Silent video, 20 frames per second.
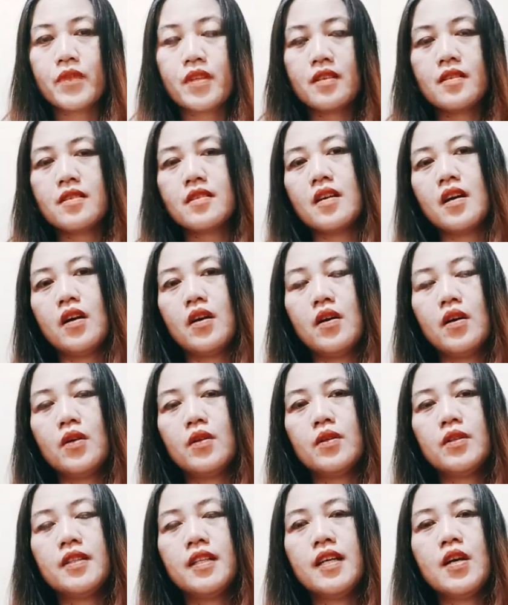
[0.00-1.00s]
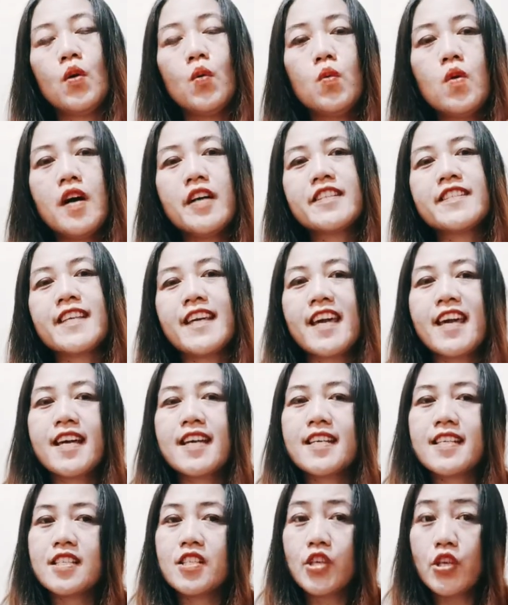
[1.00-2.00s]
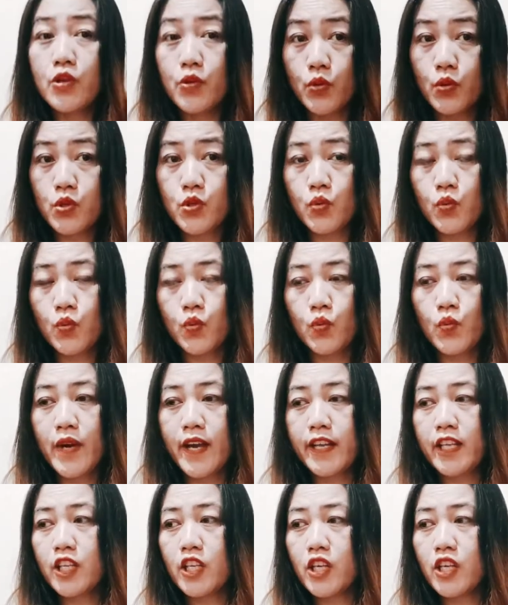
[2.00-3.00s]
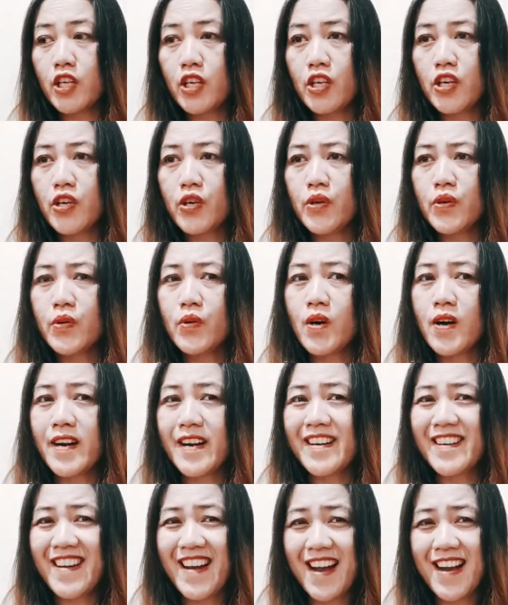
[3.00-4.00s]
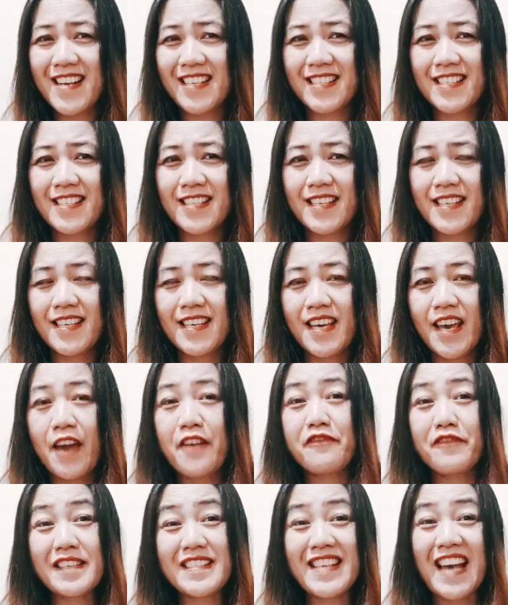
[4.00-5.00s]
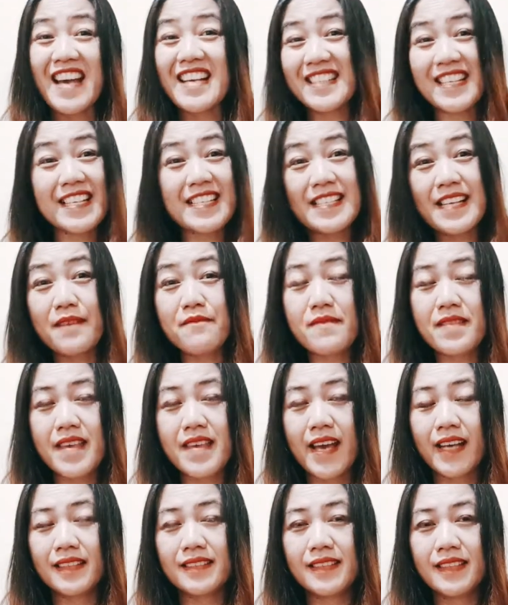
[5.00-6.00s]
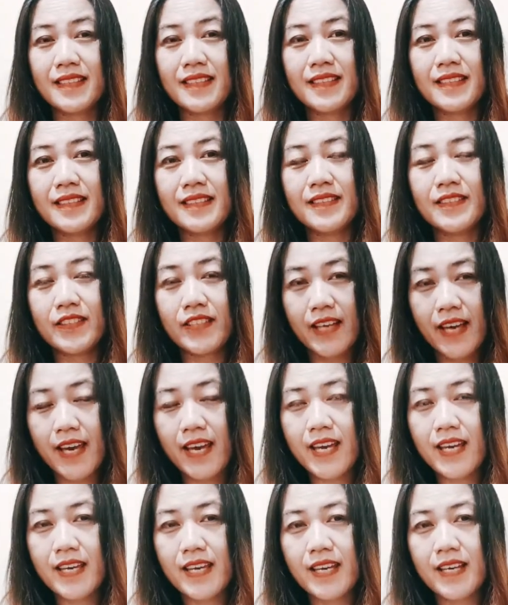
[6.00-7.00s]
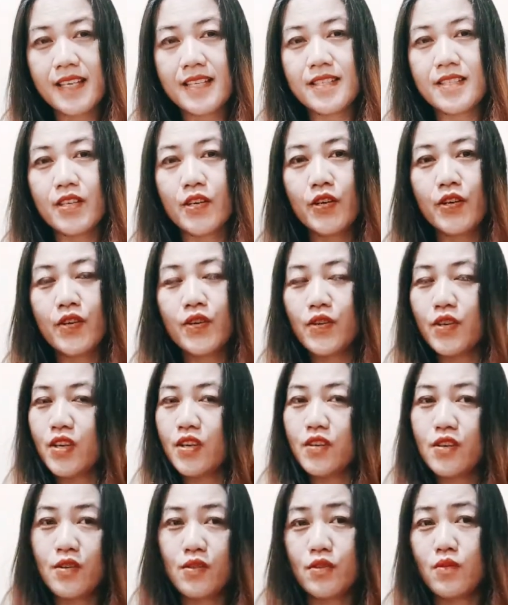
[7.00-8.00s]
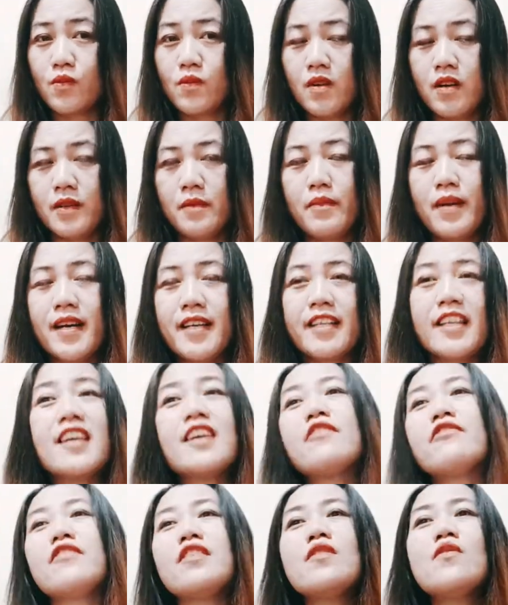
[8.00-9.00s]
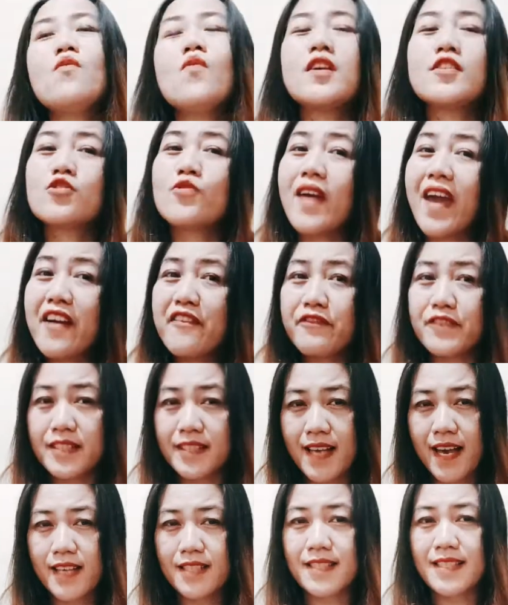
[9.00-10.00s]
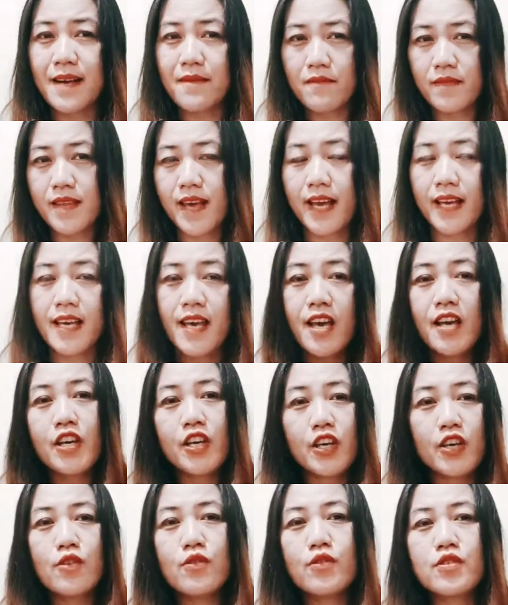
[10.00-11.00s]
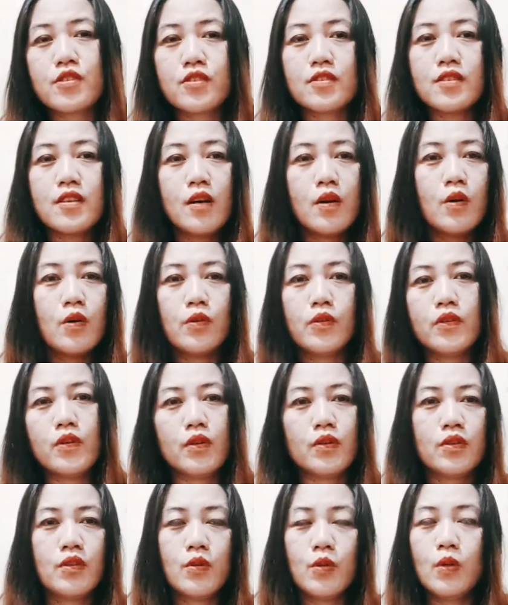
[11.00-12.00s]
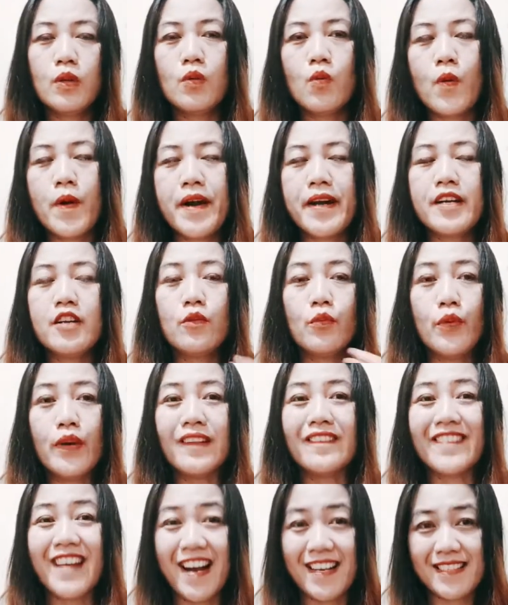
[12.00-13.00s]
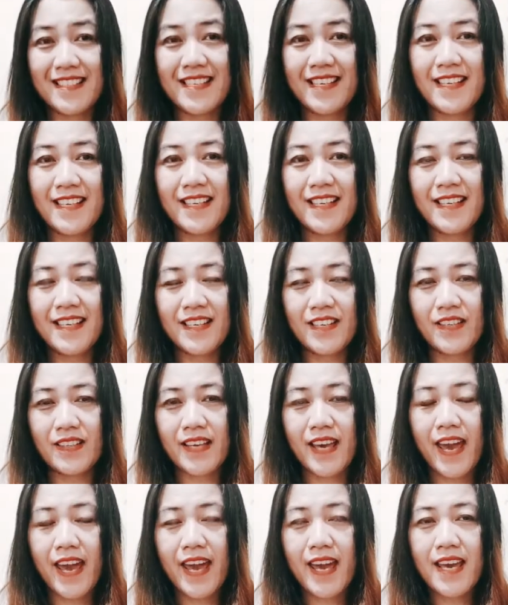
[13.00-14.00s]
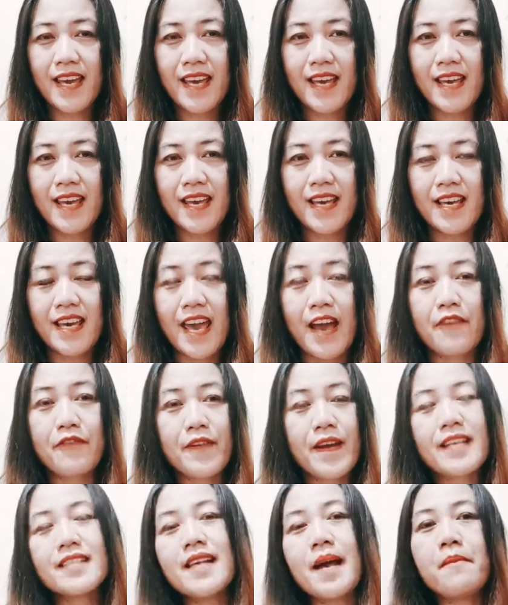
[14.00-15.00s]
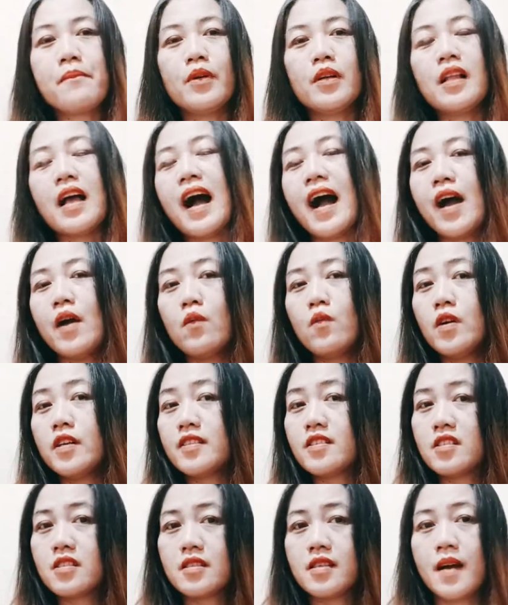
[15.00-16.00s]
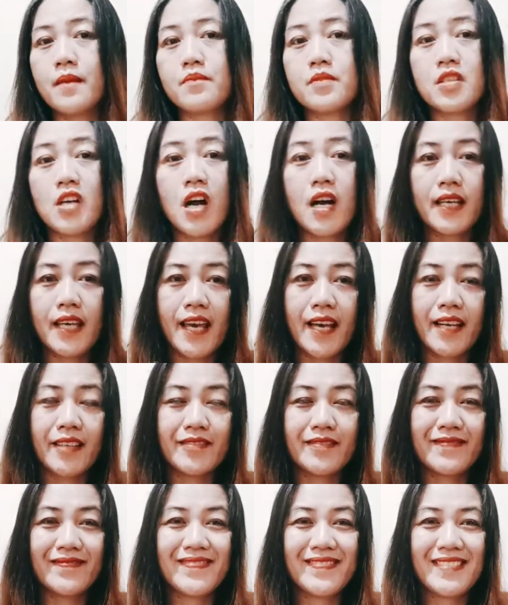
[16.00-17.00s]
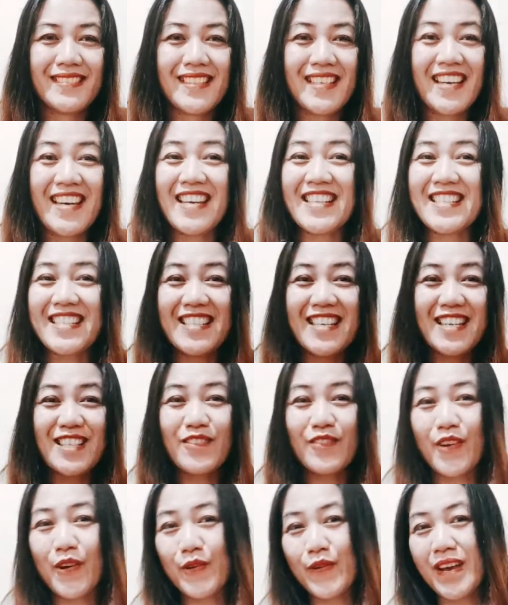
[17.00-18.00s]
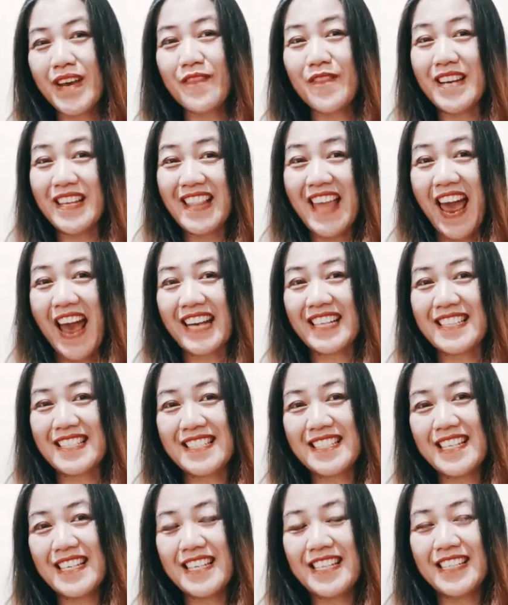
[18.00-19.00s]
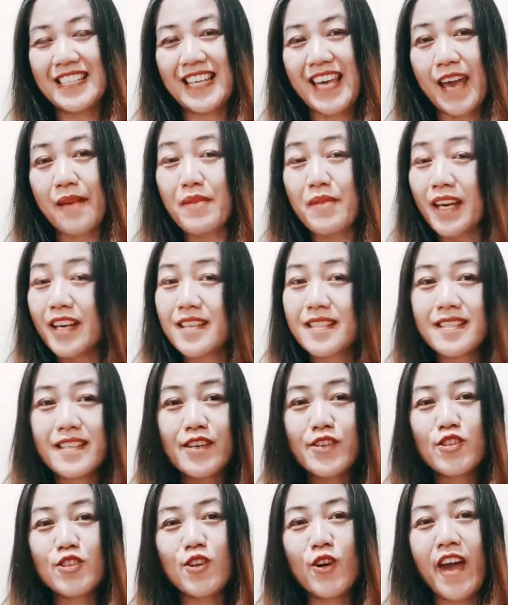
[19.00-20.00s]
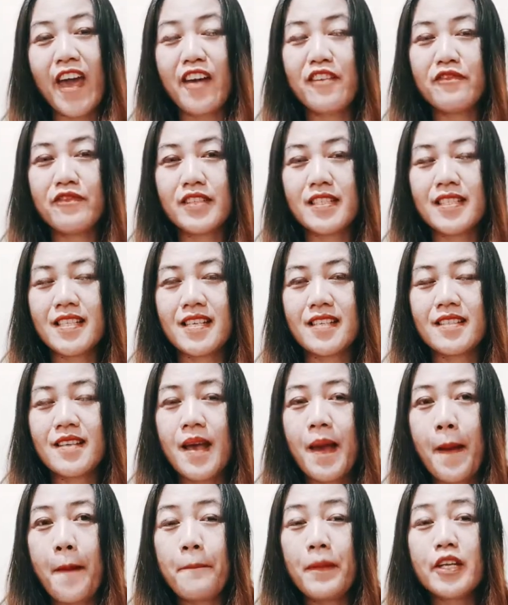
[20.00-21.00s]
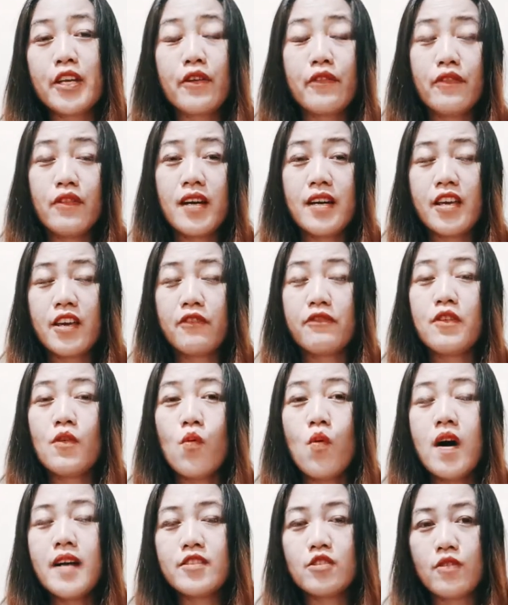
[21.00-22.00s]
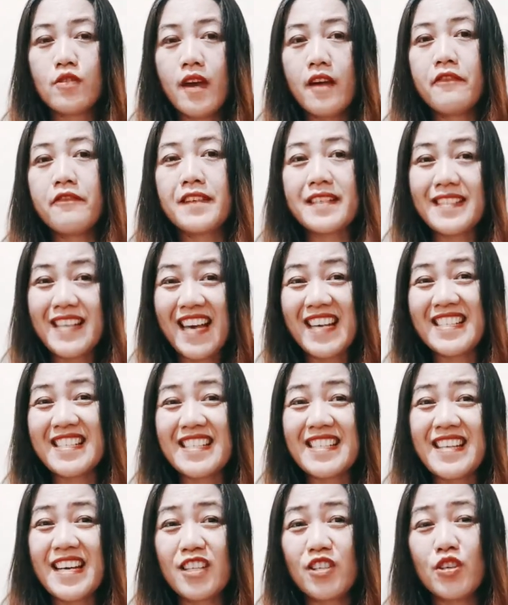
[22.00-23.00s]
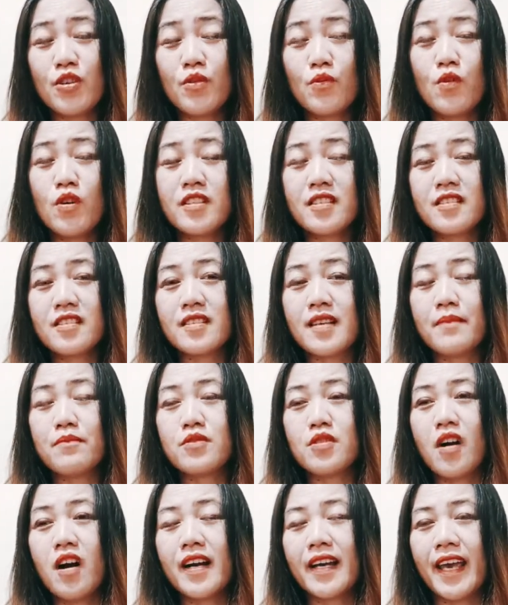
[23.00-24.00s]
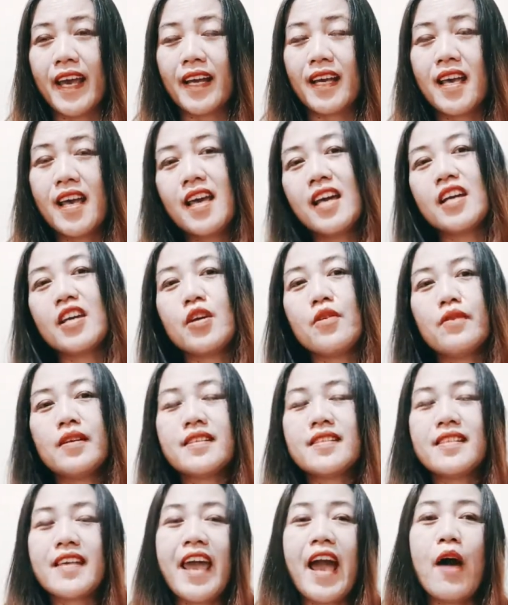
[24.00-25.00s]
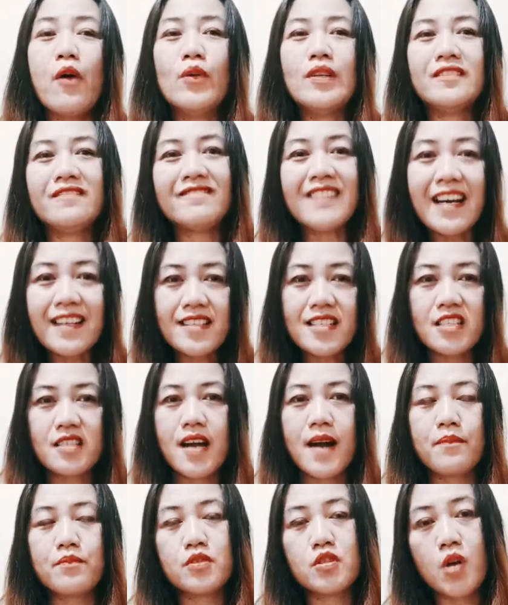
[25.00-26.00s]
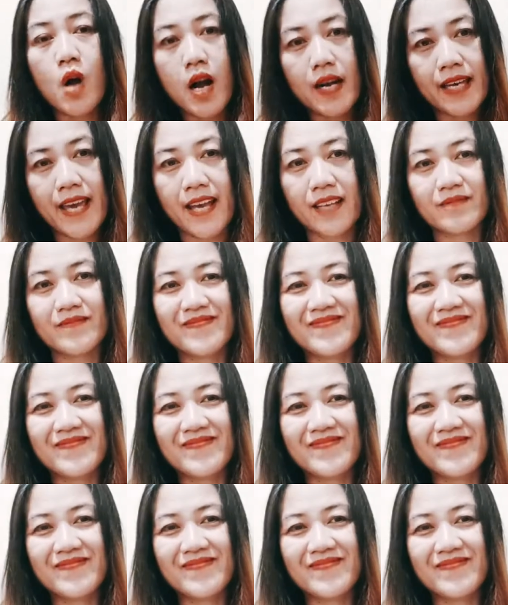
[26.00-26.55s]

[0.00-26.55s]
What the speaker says: So won't is used when you are not emphasizing something, okay, so you use won't. But if you want to emphasize something, use the whole word will not, okay. Yeah, for example, I won't stop talking. It's just very relaxed, okay, because there's no emphasis. But if you want to emphasize that you won't stop talking, you will say, "I will not stop talking."